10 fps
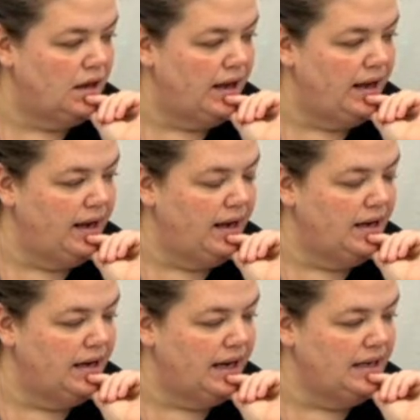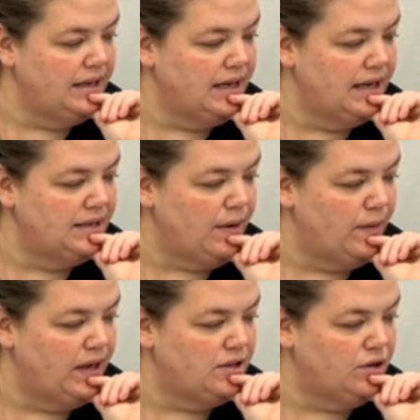And Andy says, my
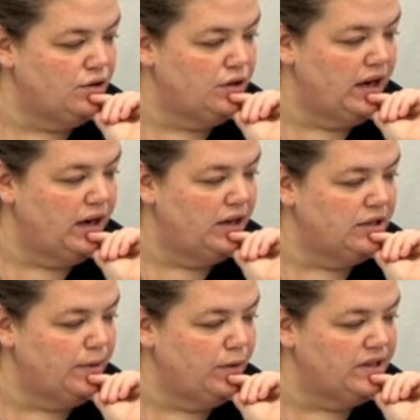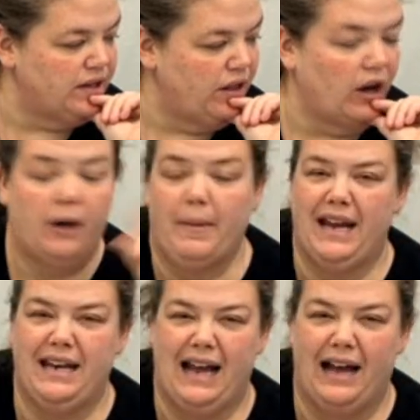weekends are usually at customer quilts on the long arm.
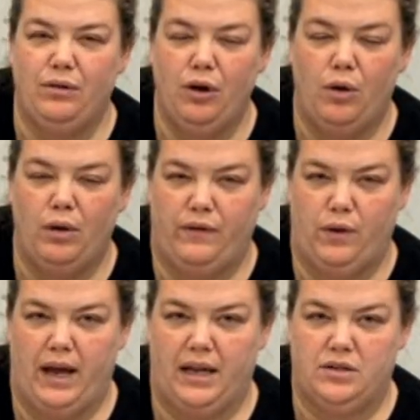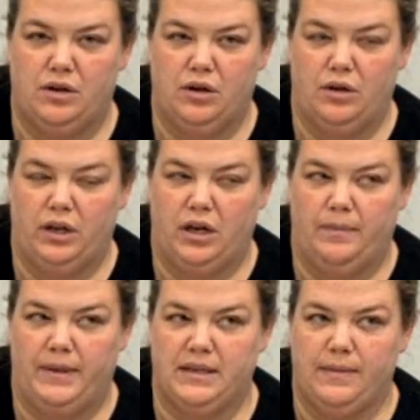Andy, I don't know if you answered
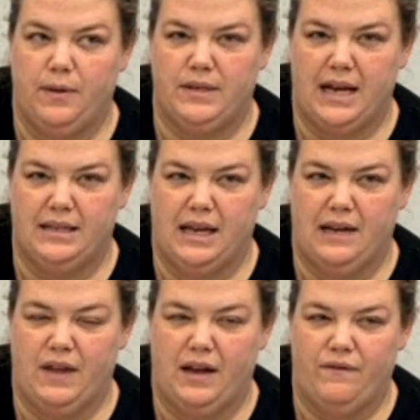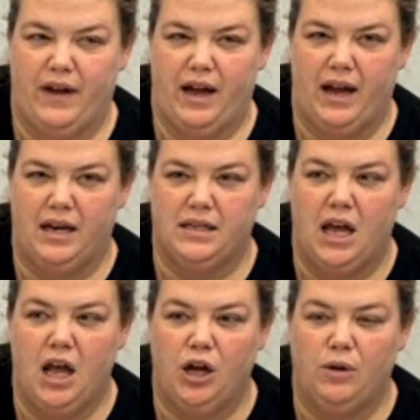earlier, but somebody was asking if they can find
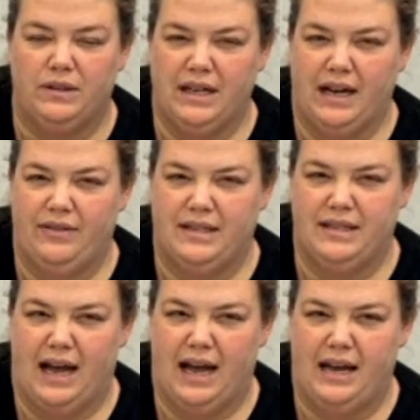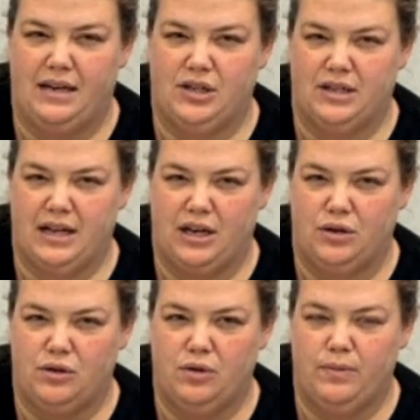quilting on the side just on
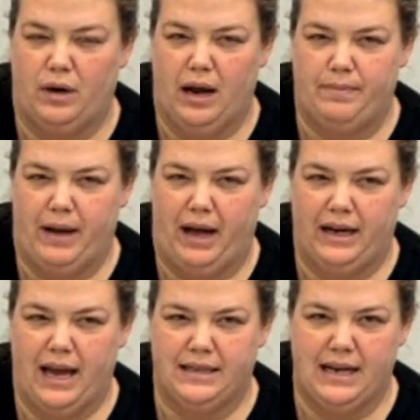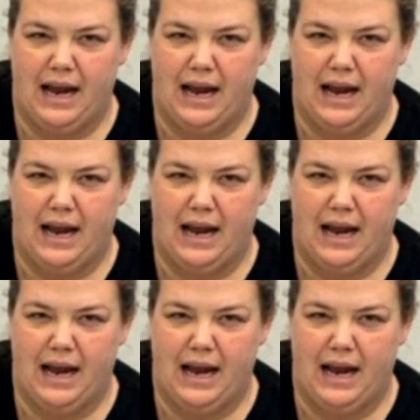YouTube or on podcast